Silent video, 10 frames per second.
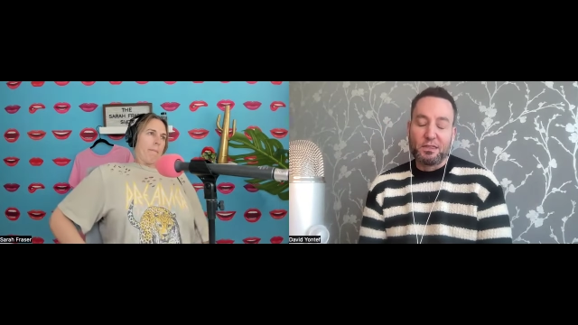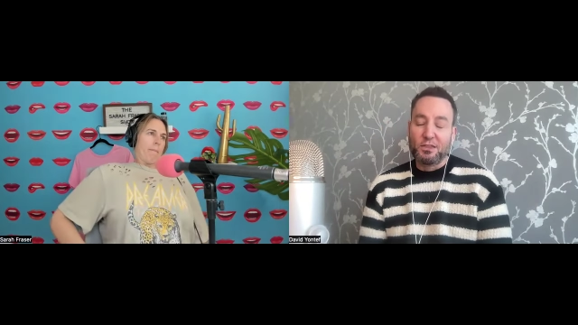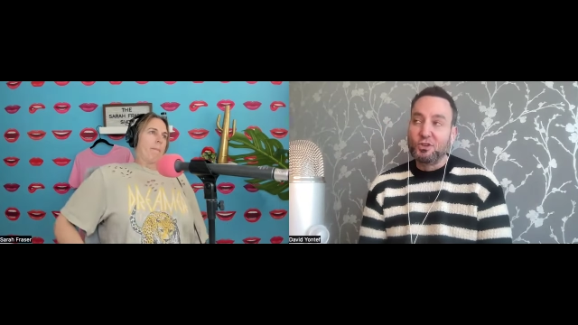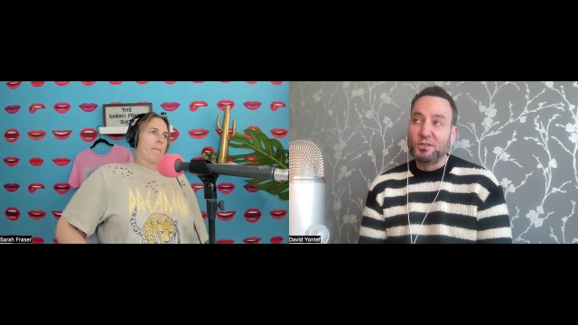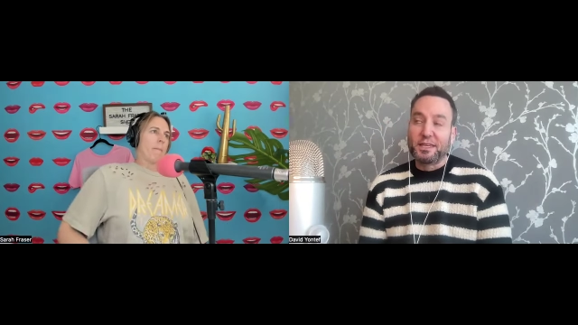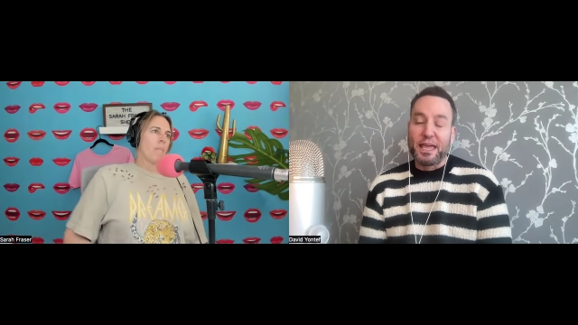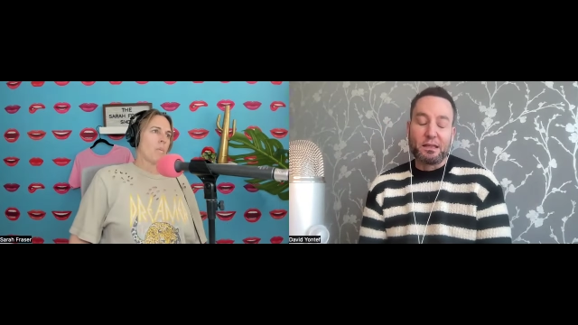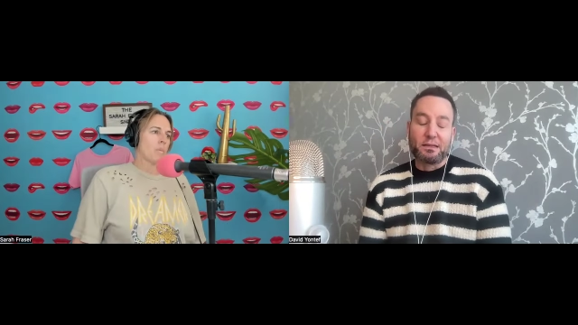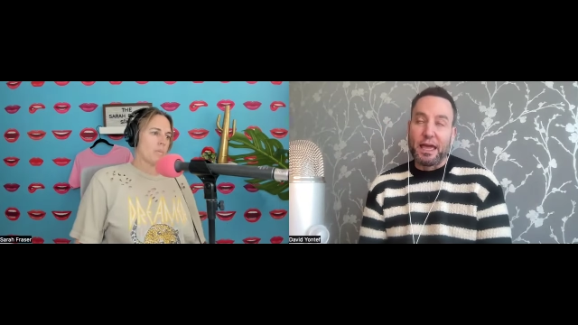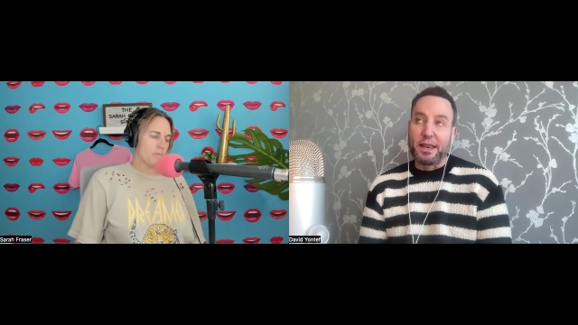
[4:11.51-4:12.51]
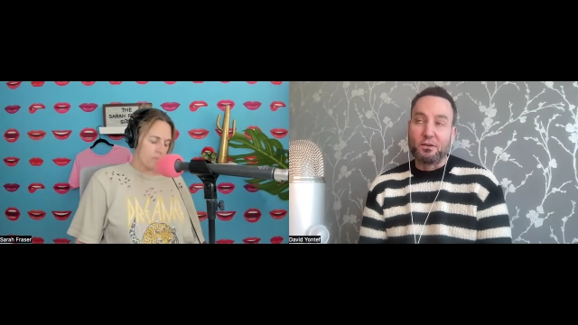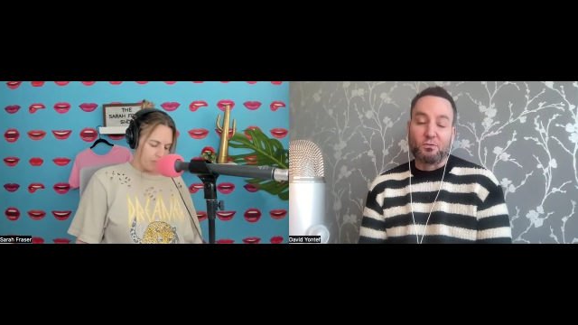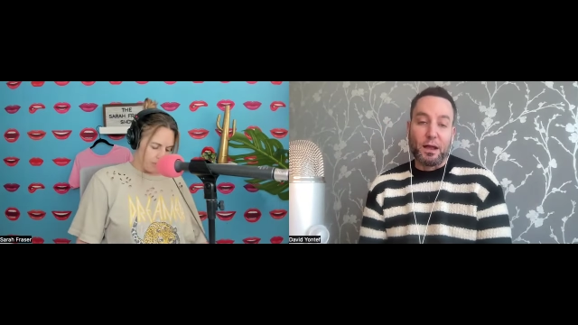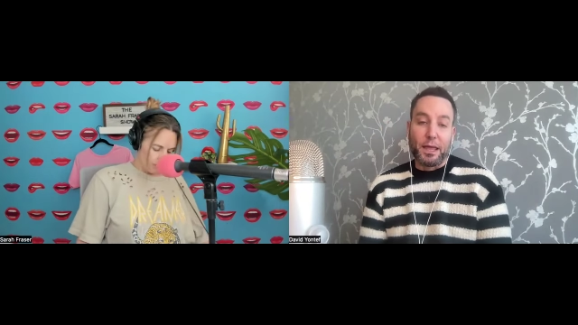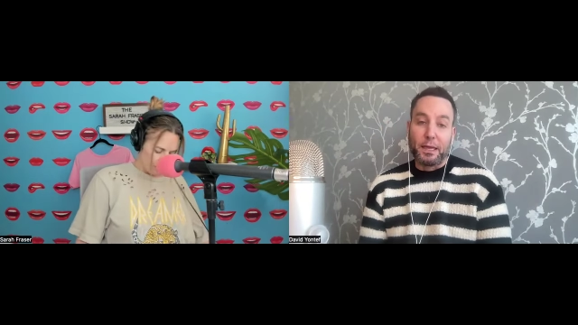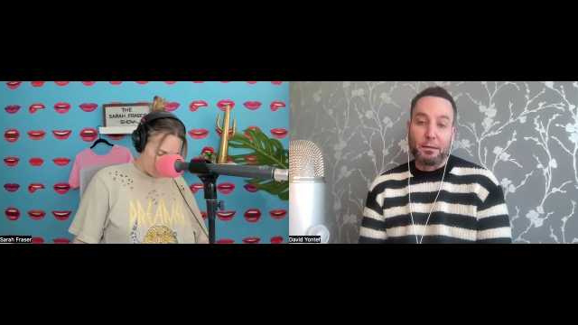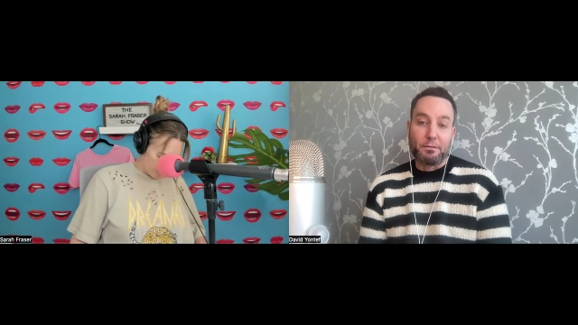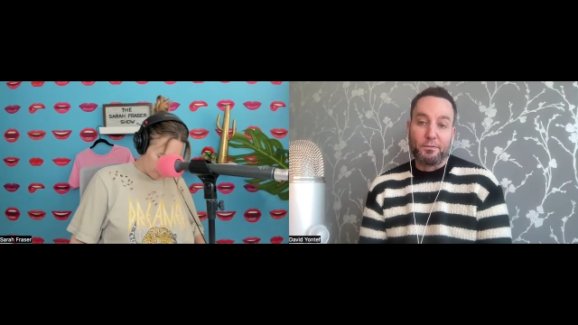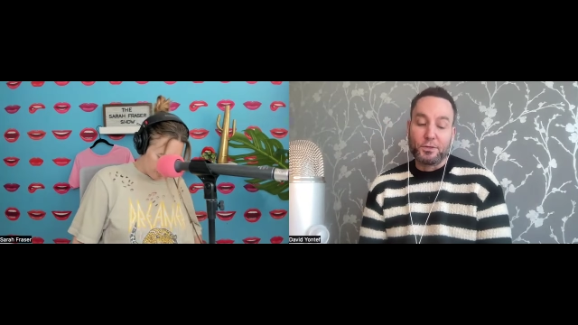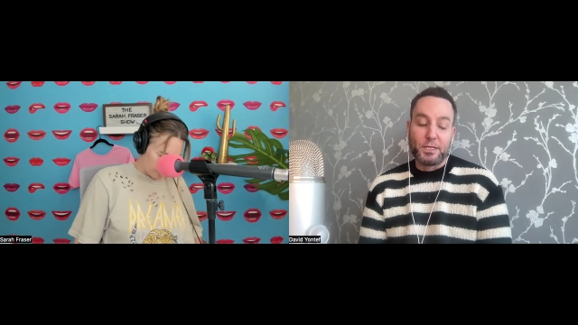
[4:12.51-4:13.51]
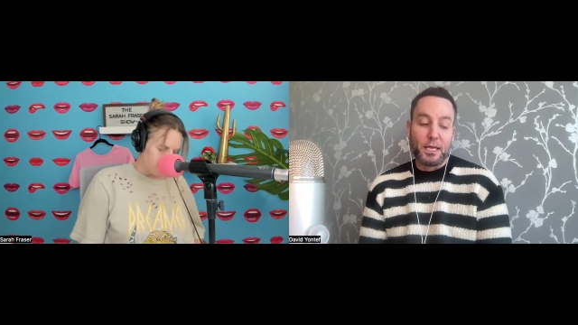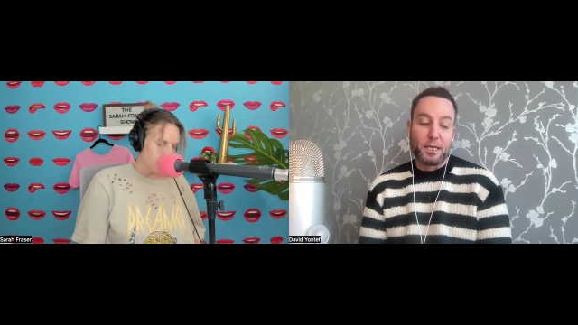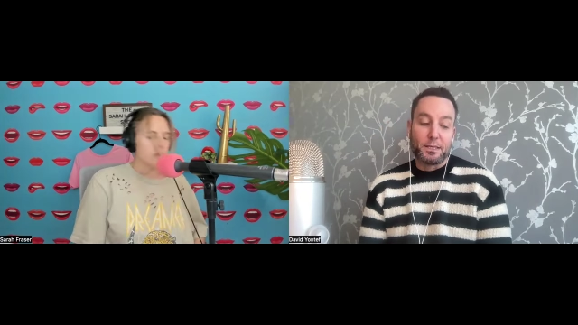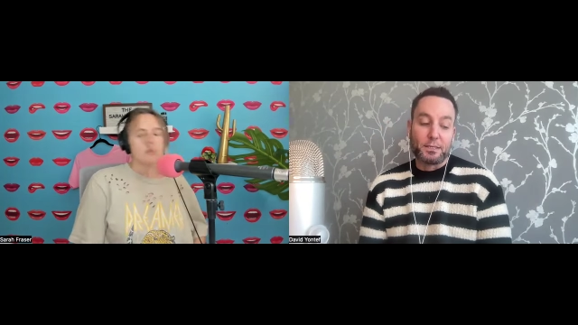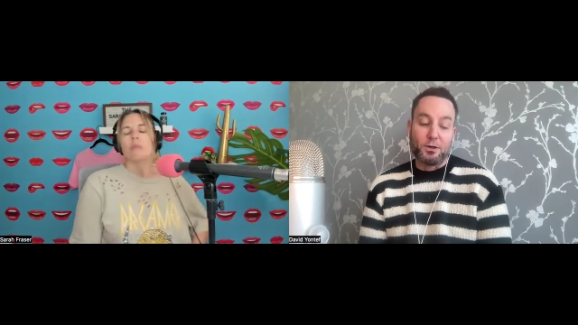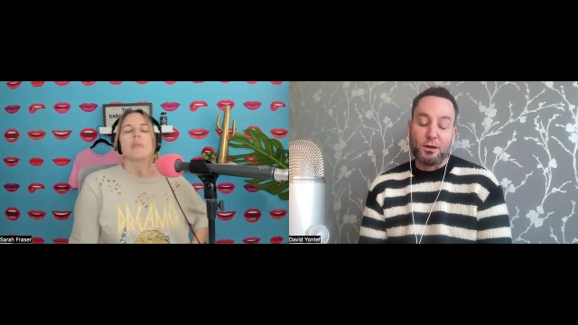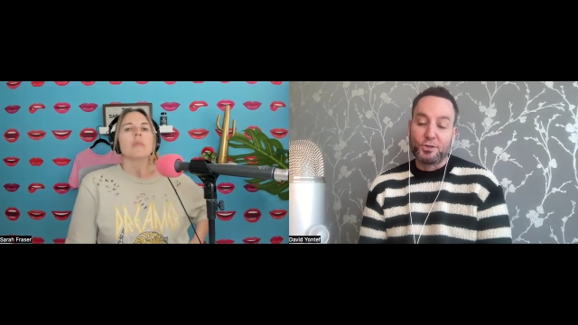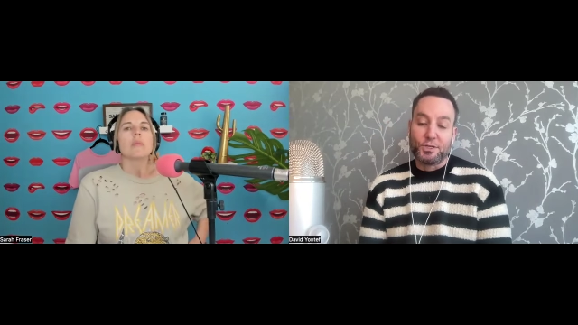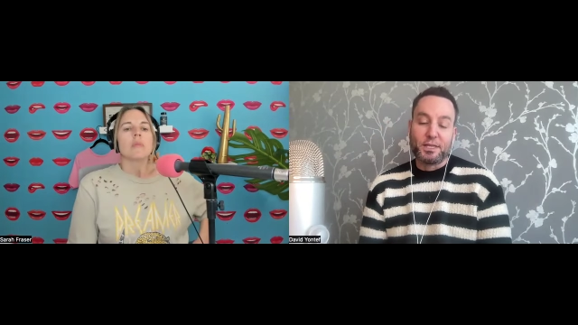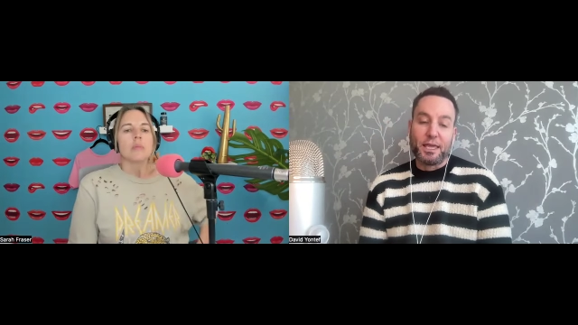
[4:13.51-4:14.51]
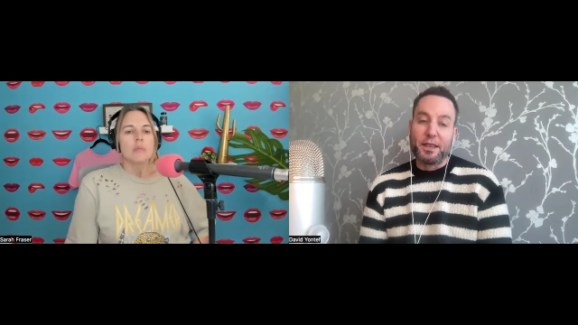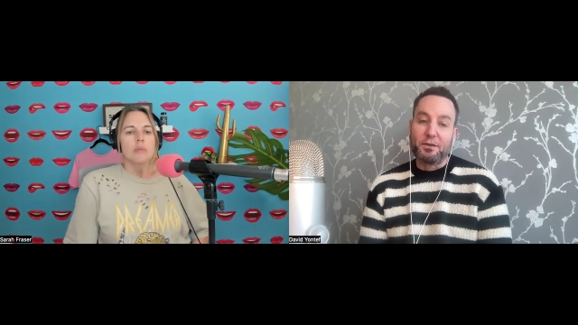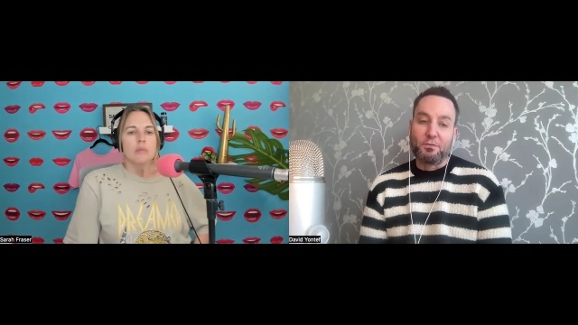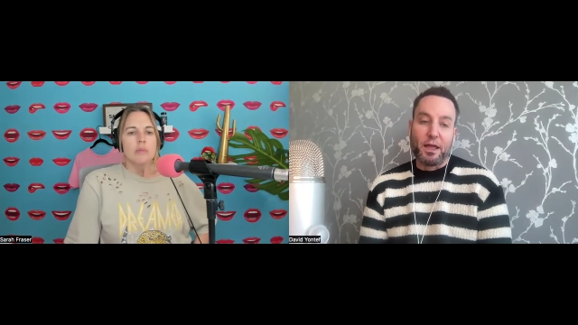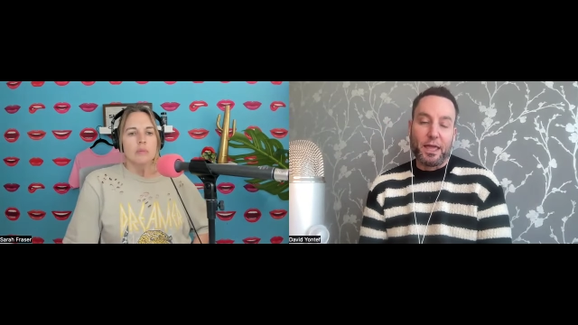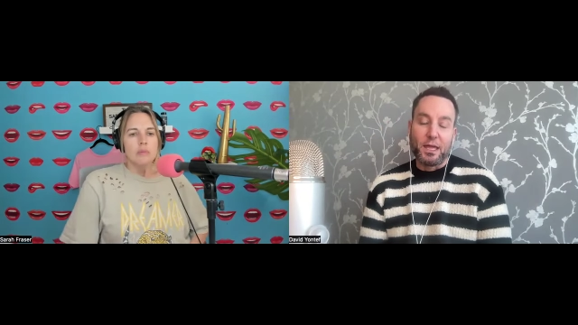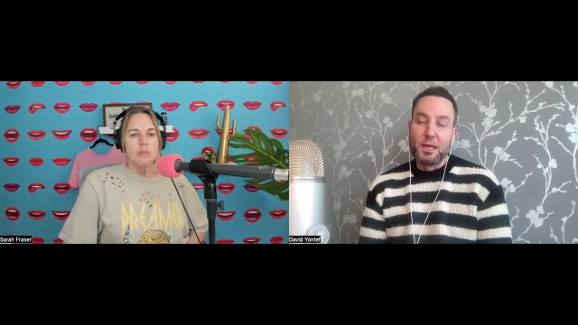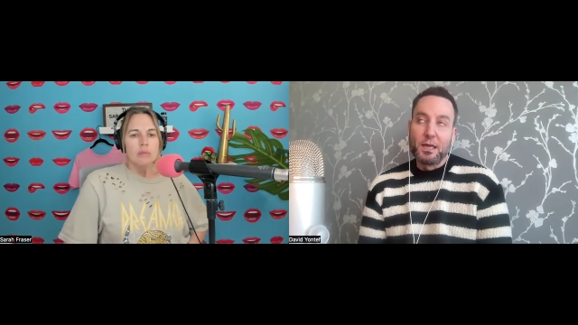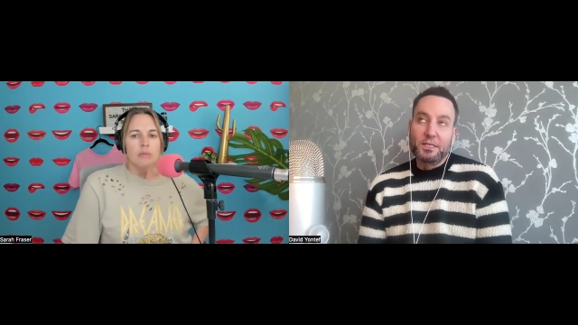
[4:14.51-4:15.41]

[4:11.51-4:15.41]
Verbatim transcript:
Speaker 1: If you just get get it right, if you're taking this long, just get it right.